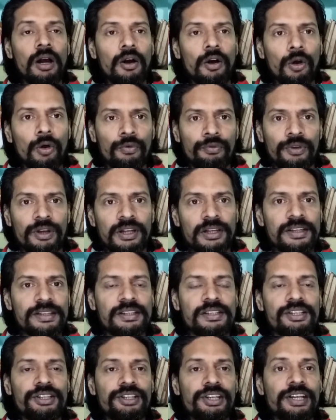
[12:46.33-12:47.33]
of English
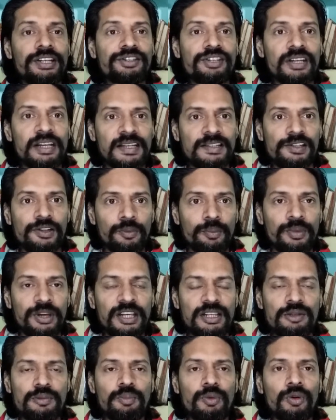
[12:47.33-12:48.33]
literature as your
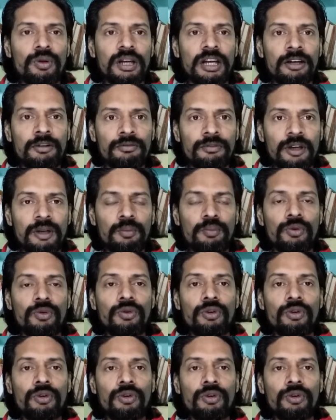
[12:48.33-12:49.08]
base book and one book